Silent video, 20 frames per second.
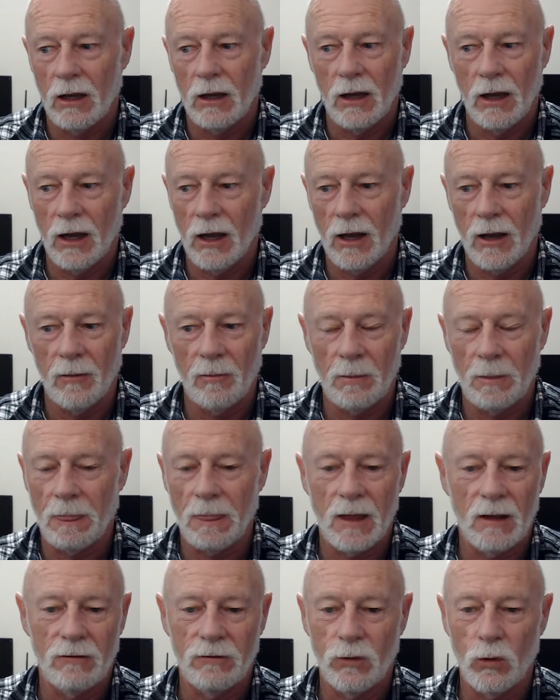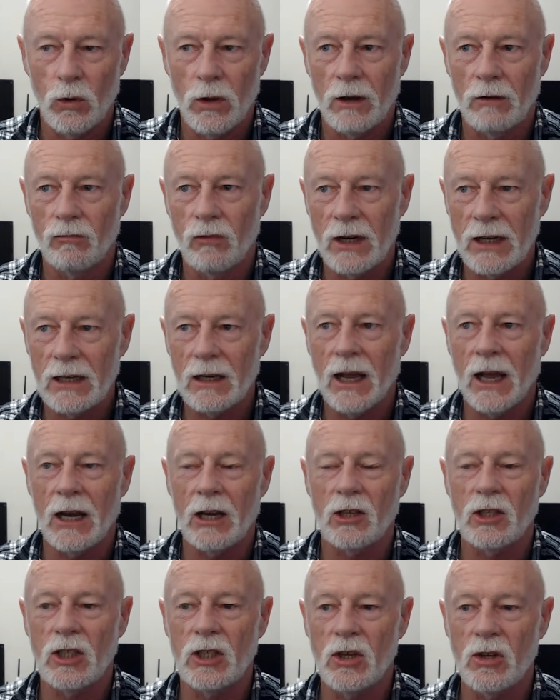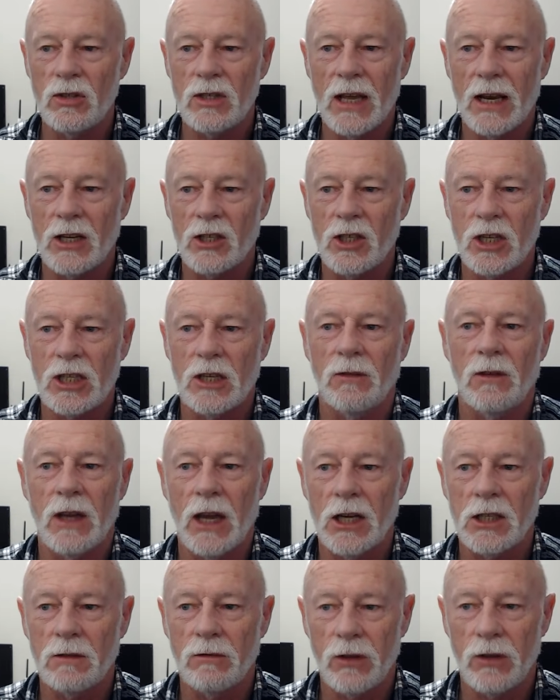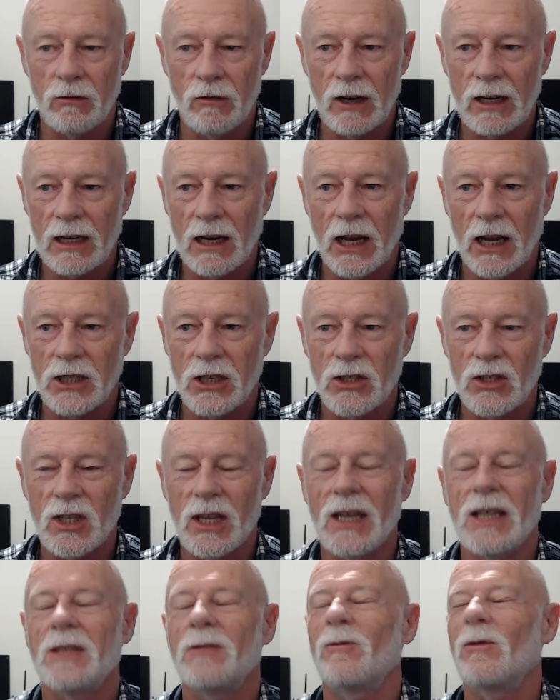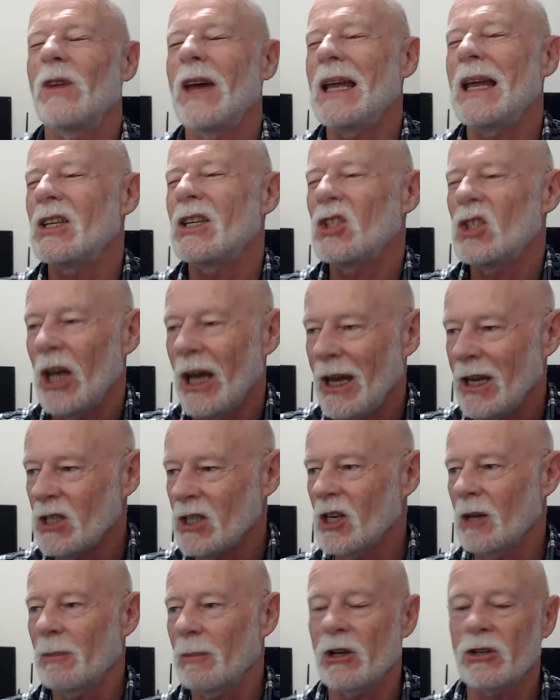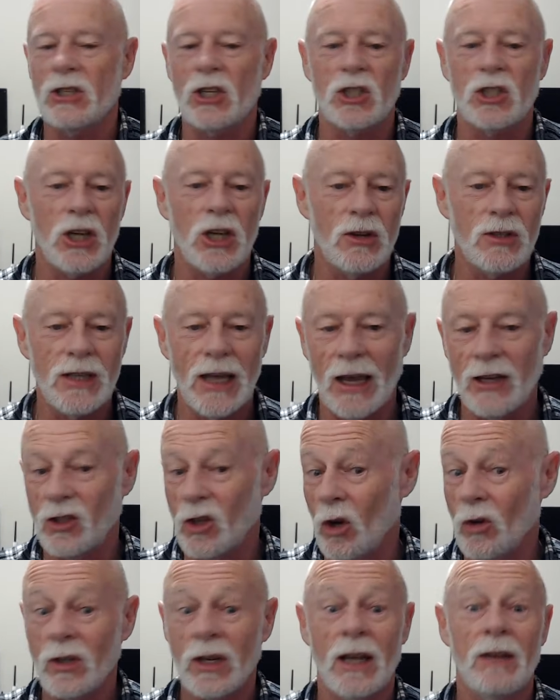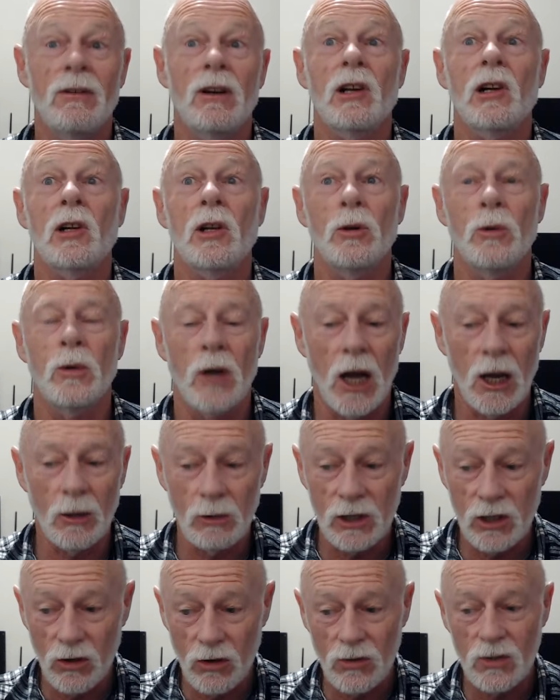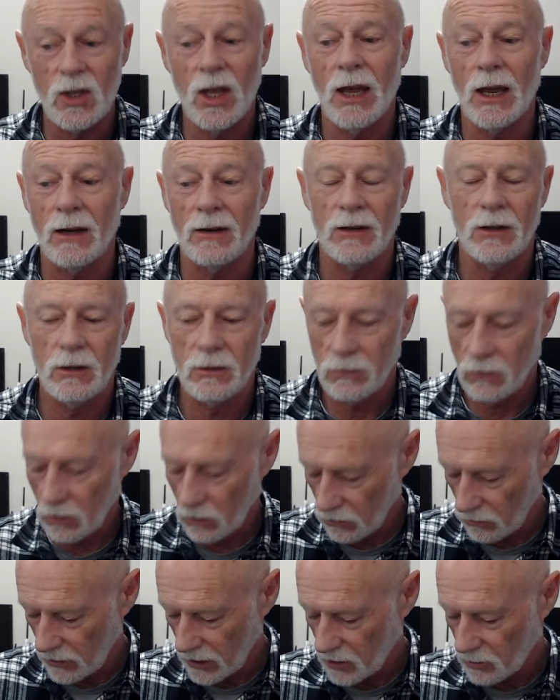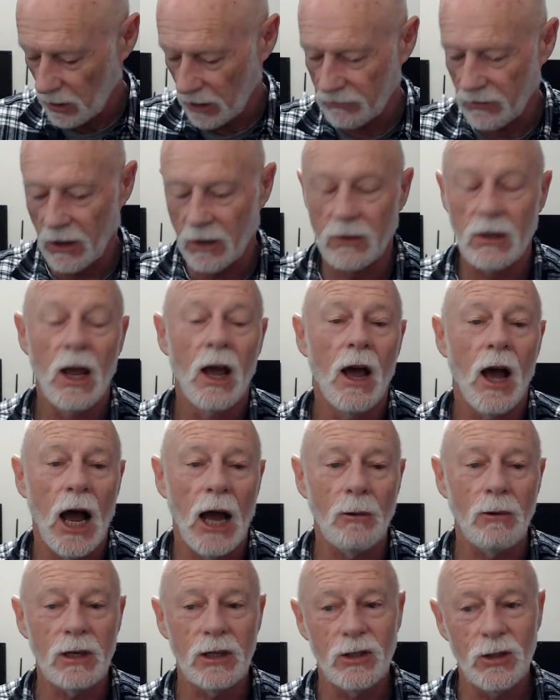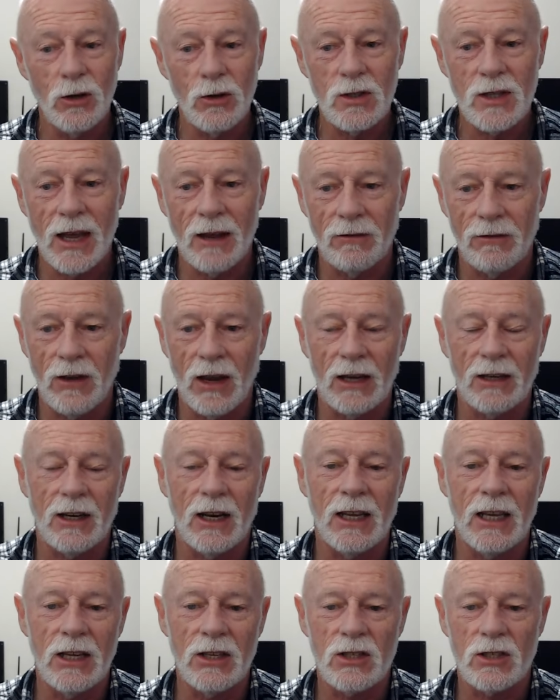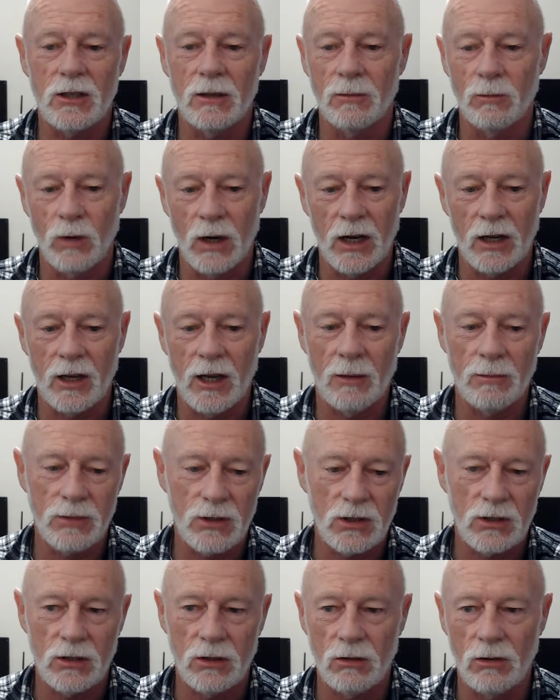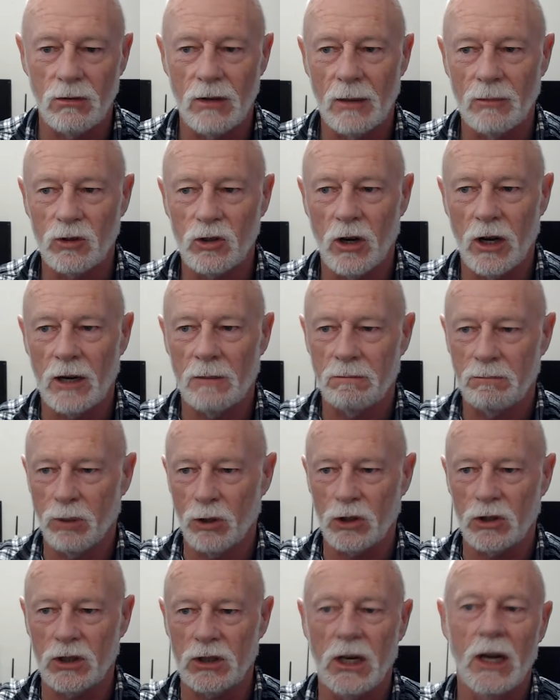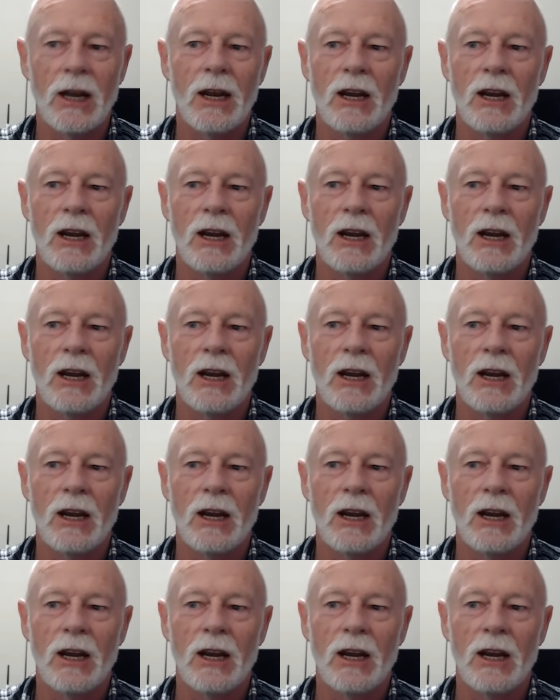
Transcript: for the regulator to use that as justification for the regulations is fantastic because it shows they don't have a clue. And I will use that. Ooh, there's my phone. I will use that fact against them when it comes to them trying to push